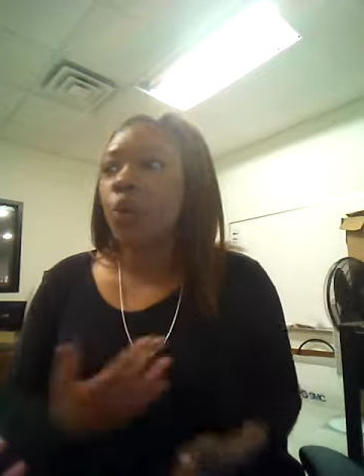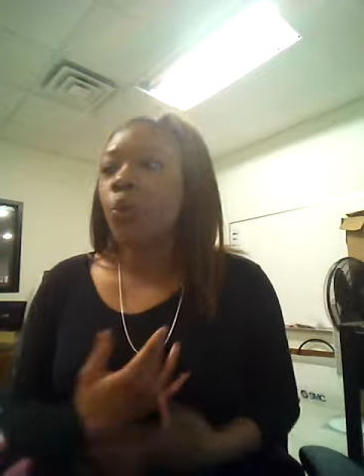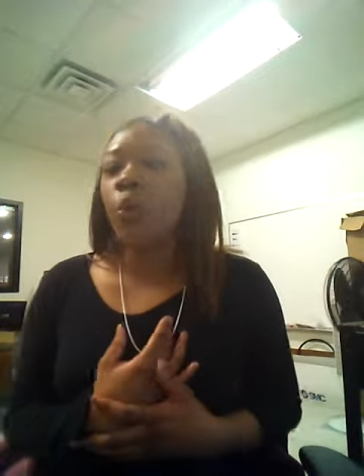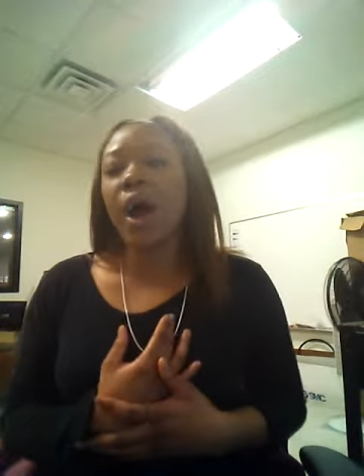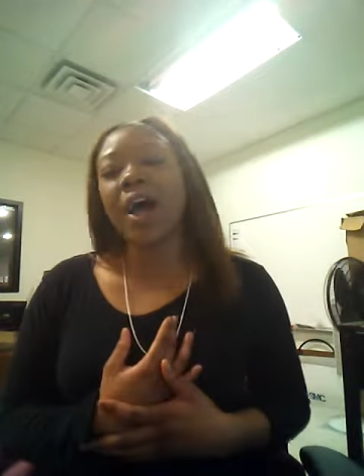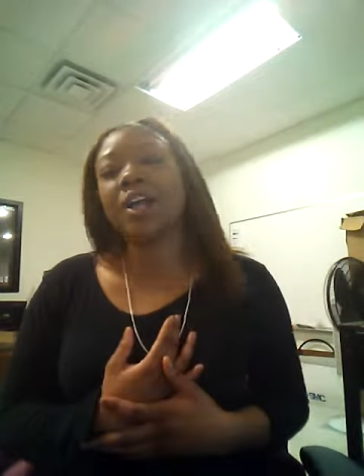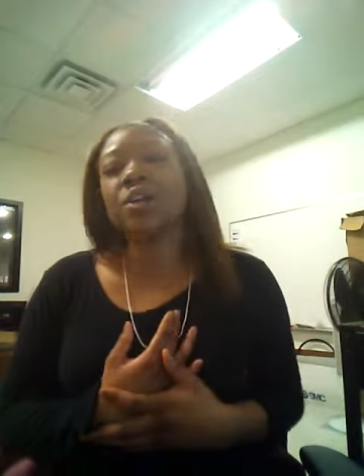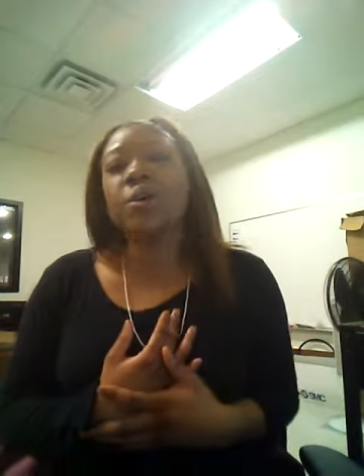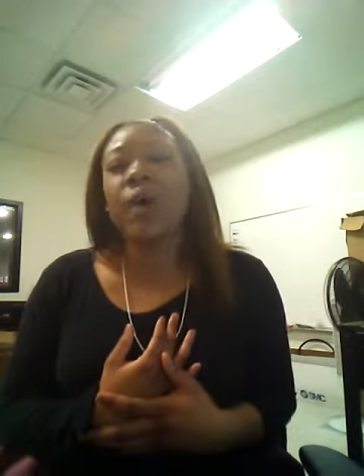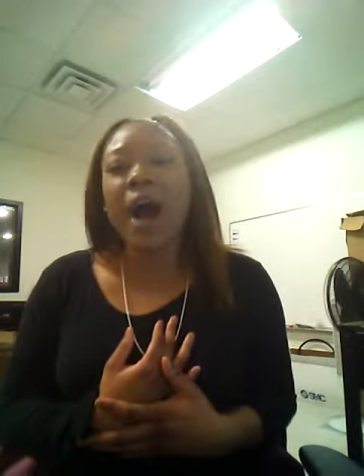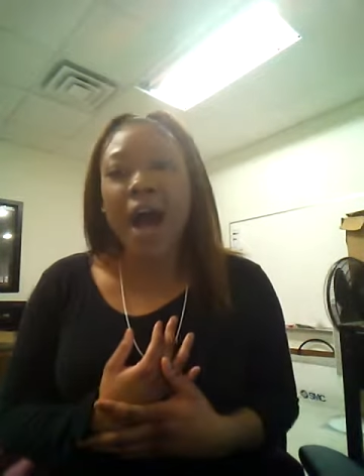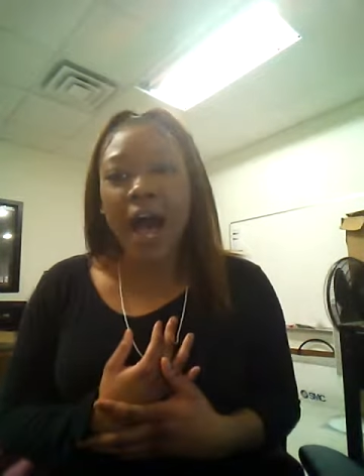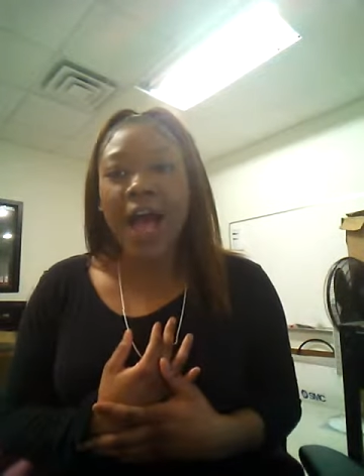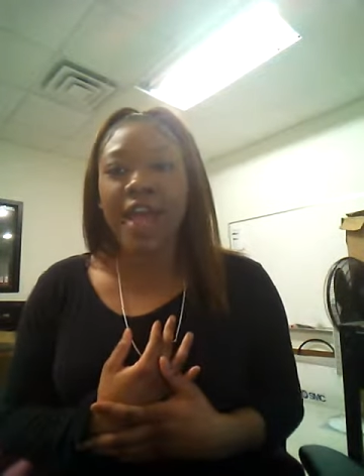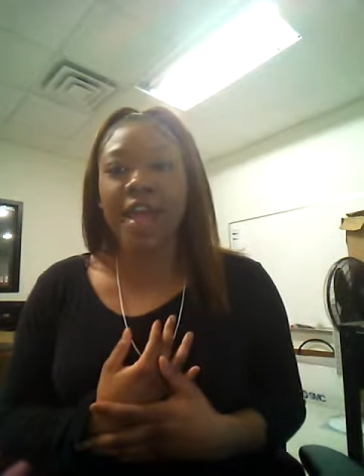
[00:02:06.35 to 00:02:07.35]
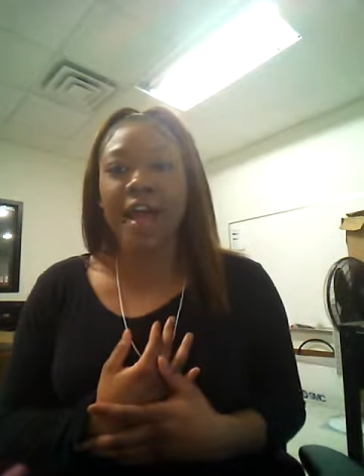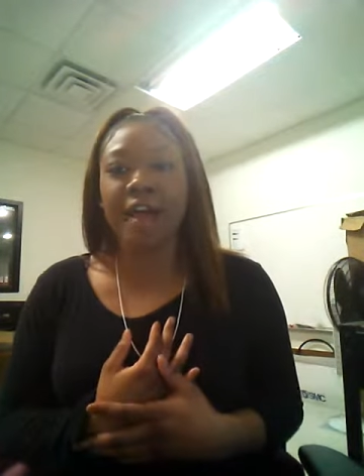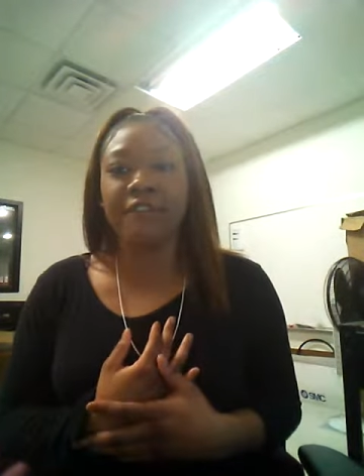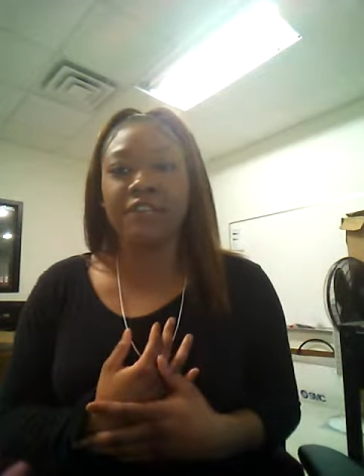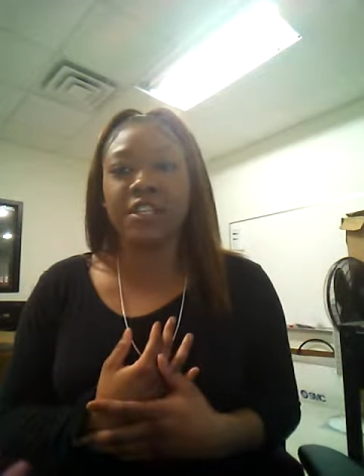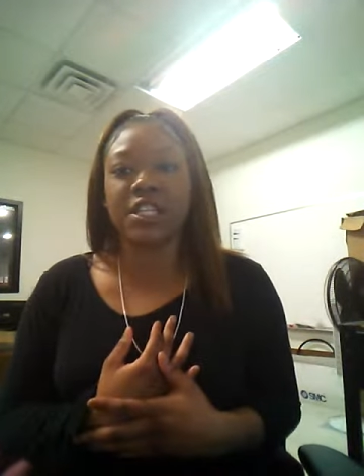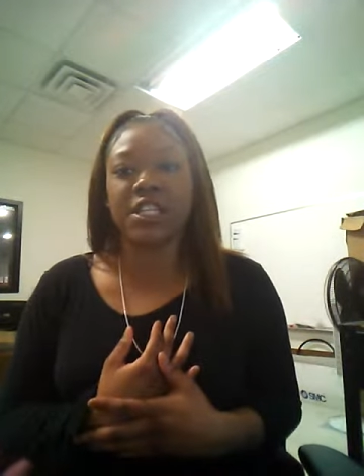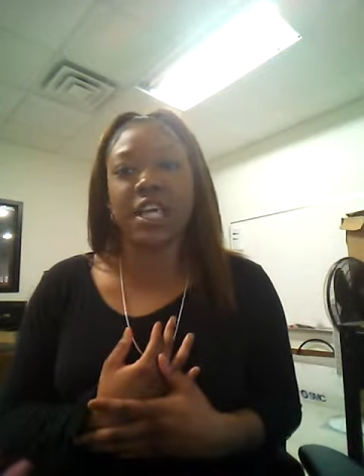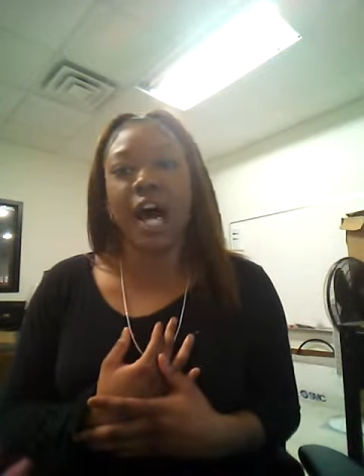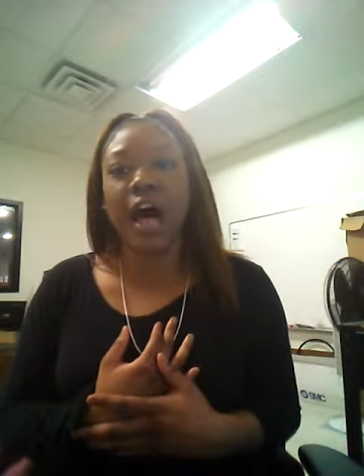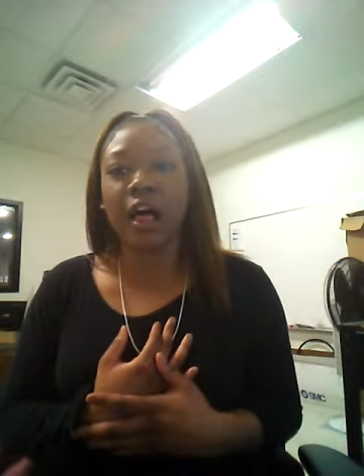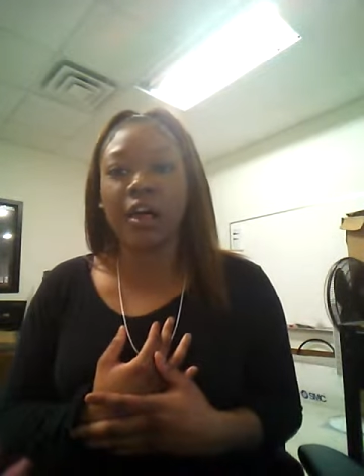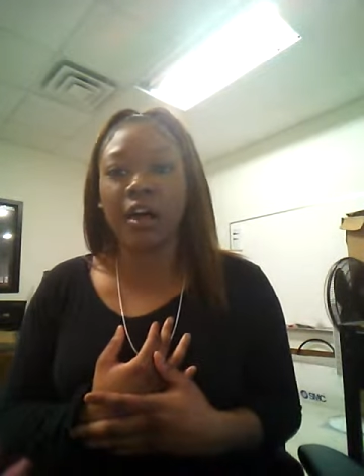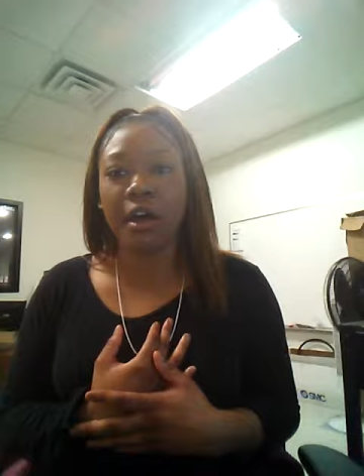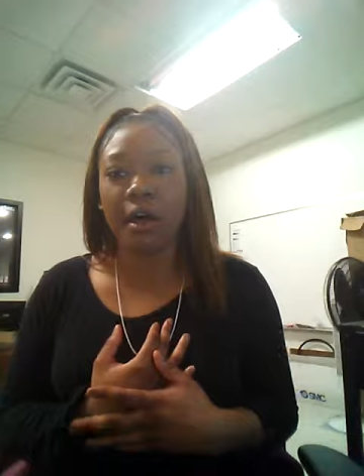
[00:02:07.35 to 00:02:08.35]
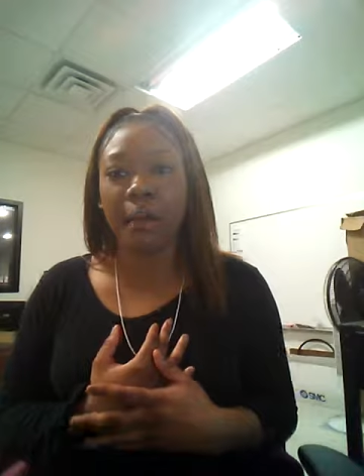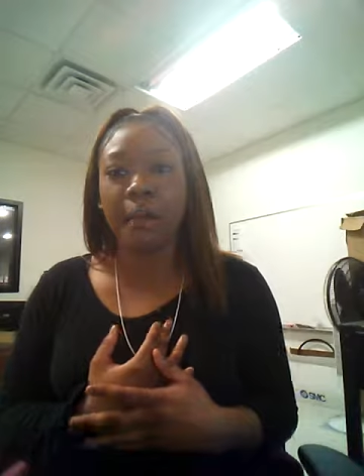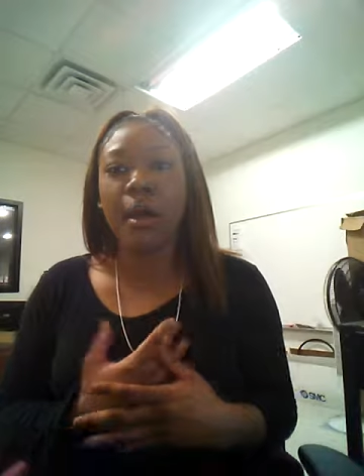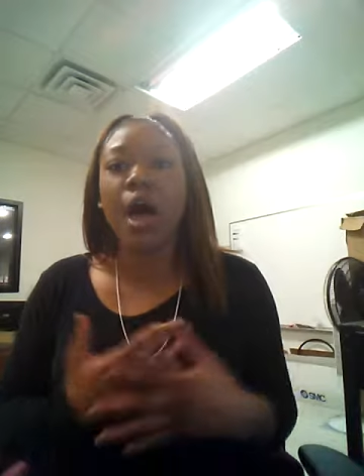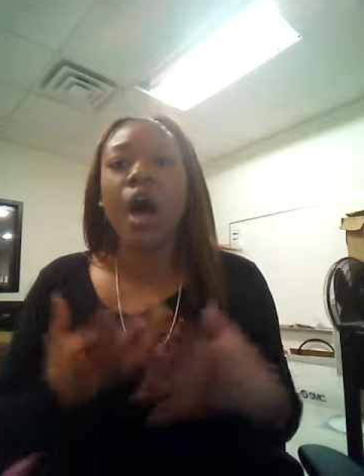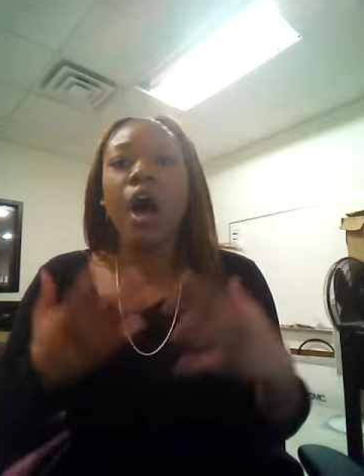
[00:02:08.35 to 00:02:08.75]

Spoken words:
Why do I have to tell him,